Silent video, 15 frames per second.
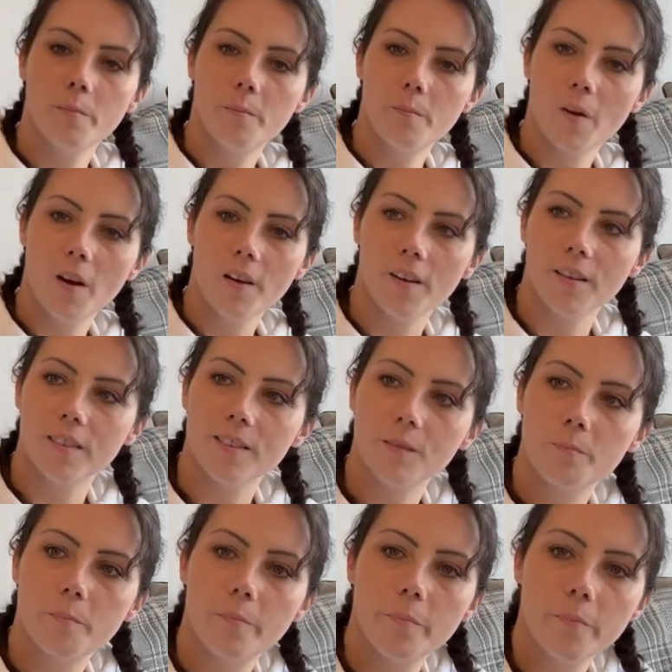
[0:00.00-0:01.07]
Bugs.
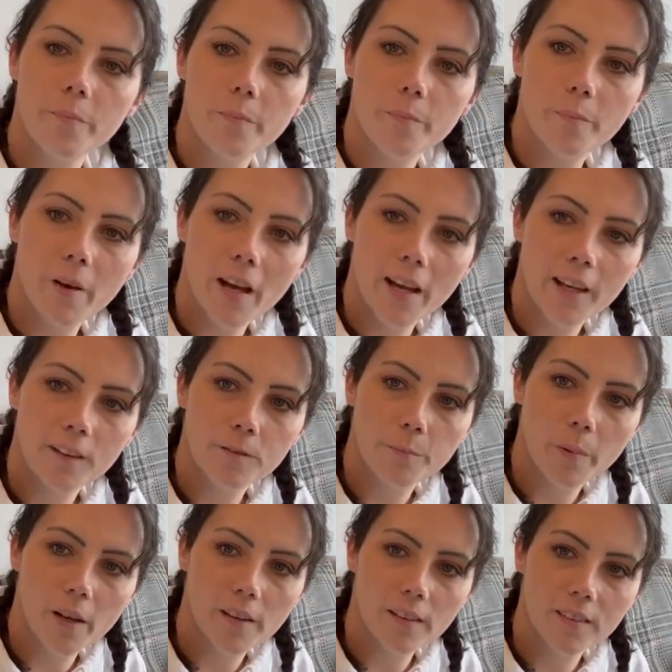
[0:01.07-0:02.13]
A bag of
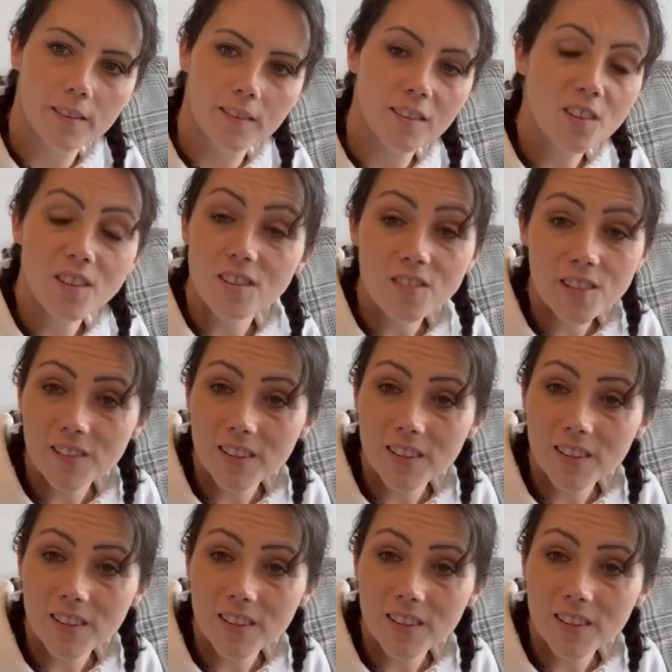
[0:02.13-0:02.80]
bugs. Don't get rid of